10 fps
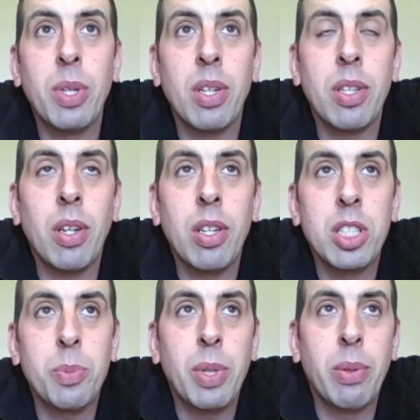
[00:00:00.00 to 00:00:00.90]
the
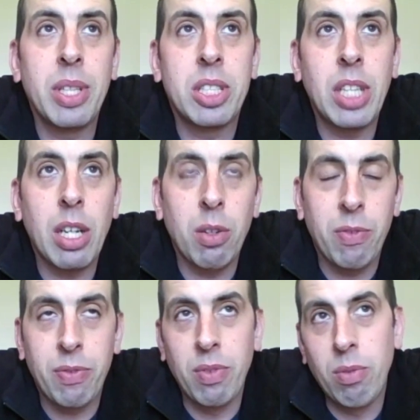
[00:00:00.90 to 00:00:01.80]
hospital
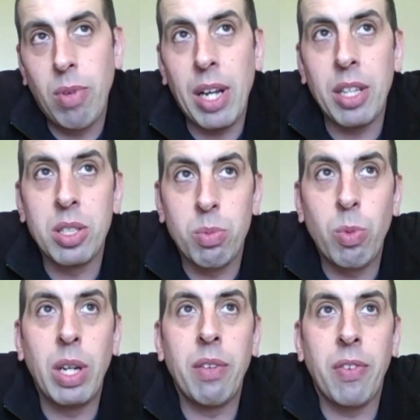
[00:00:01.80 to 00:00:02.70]
itself runs
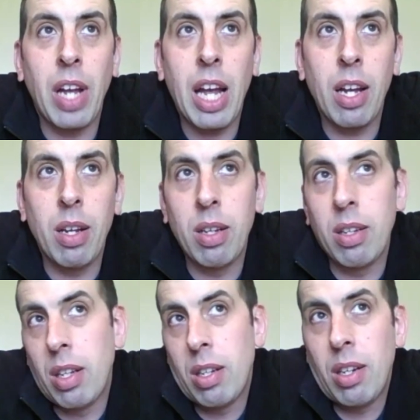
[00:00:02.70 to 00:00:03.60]
with,
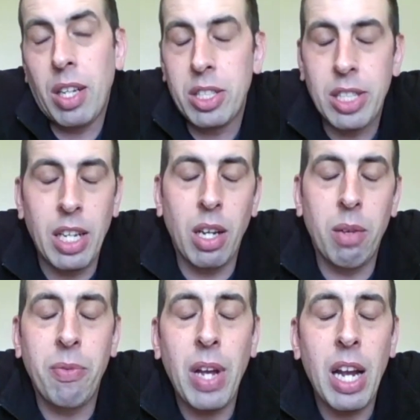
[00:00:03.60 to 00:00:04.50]
like I said, a
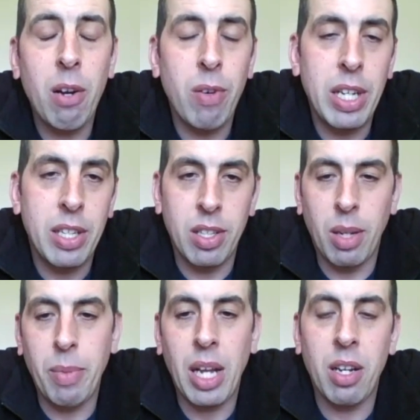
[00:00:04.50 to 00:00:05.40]
varied
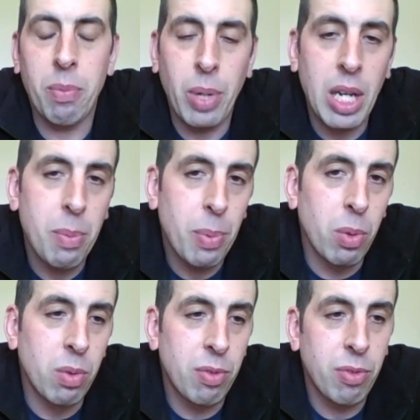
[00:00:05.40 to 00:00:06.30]
amount of
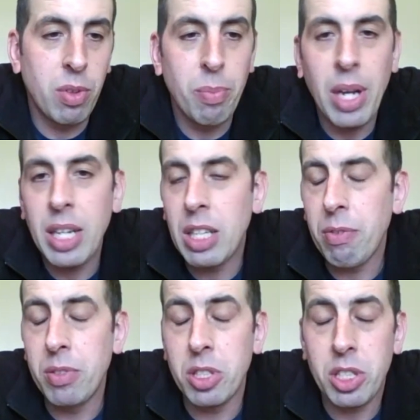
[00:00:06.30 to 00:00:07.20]
people through many
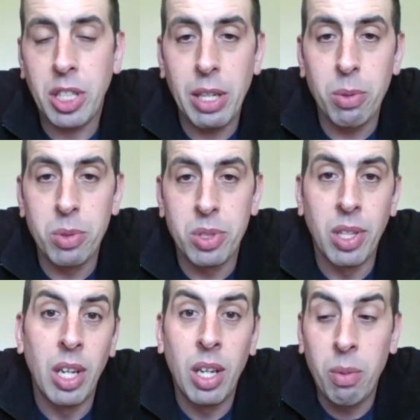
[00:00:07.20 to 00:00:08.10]
different skills,
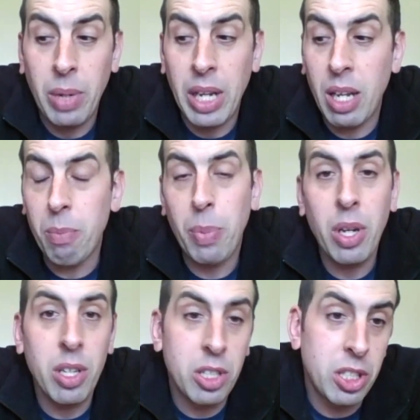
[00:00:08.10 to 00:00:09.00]
be it
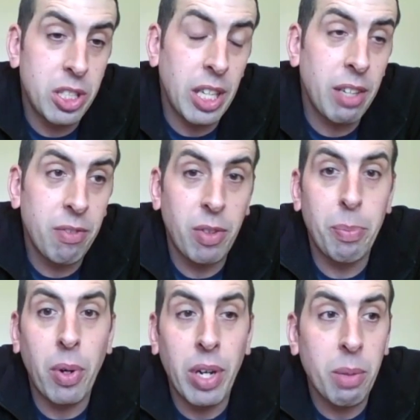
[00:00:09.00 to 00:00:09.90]
purchasing, for
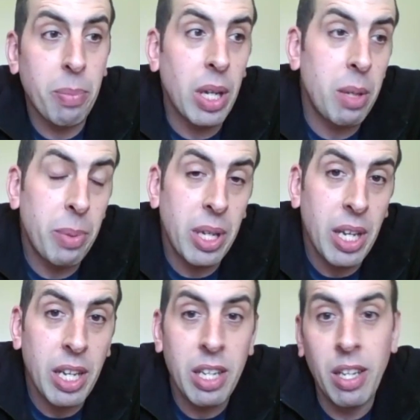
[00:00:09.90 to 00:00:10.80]
buying
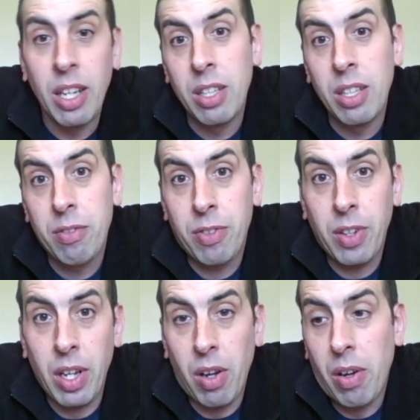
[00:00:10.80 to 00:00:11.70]
PPE,
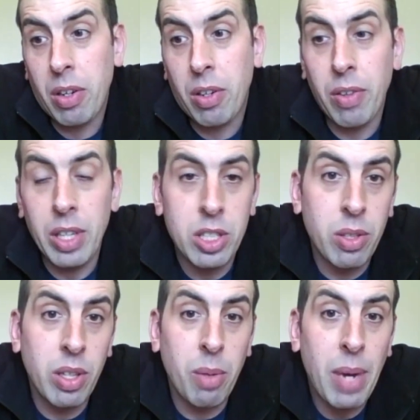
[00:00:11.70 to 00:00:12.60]
for our guys
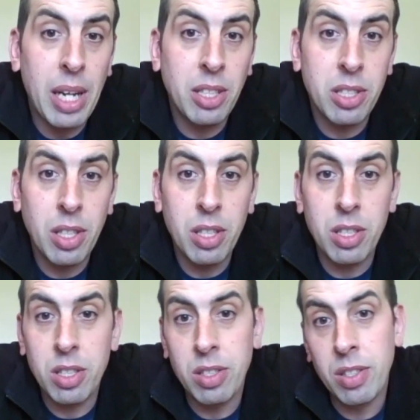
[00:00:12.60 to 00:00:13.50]
doing the
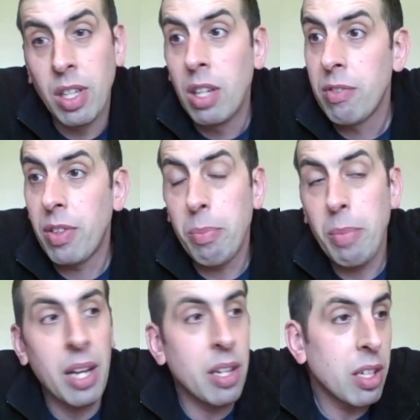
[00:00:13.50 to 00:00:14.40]
maintenance, for
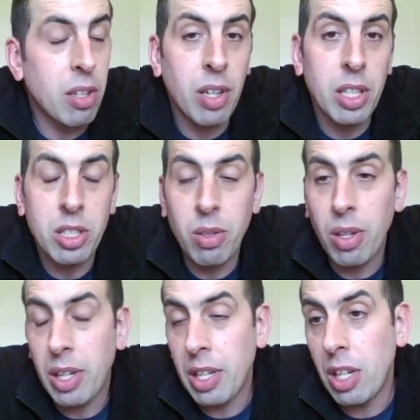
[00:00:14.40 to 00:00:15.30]
Matt and the guys who are
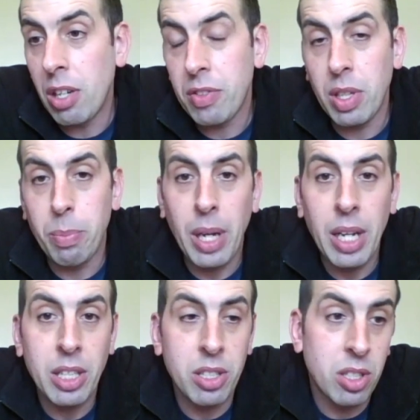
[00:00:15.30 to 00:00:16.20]
looking after the
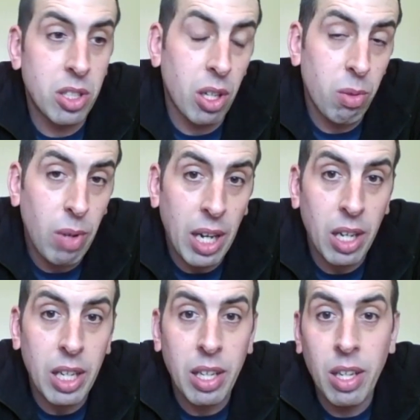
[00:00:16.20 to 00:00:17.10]
patients
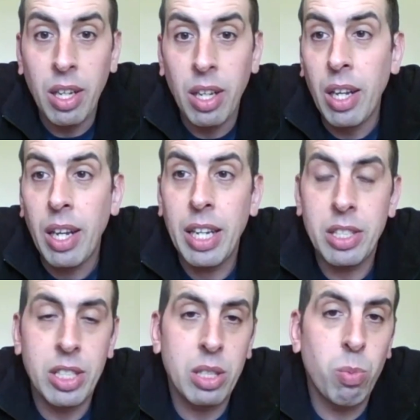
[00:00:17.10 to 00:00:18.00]
directly. It's
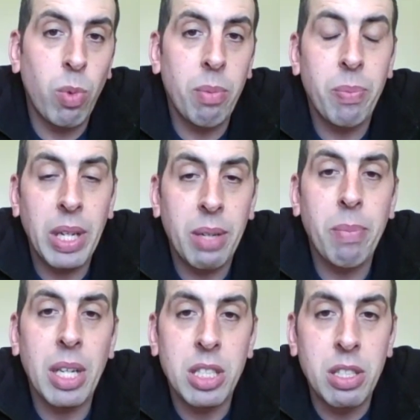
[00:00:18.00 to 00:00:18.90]
just one big
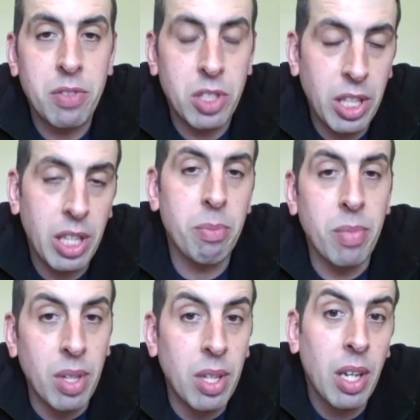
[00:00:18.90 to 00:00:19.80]
massive team,
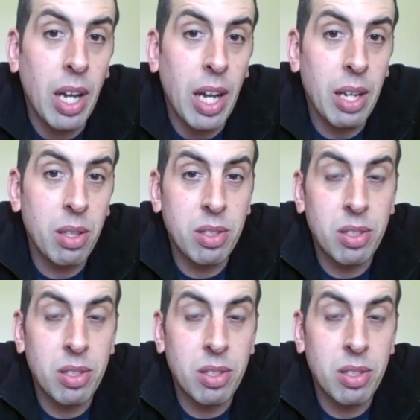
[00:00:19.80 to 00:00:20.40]
and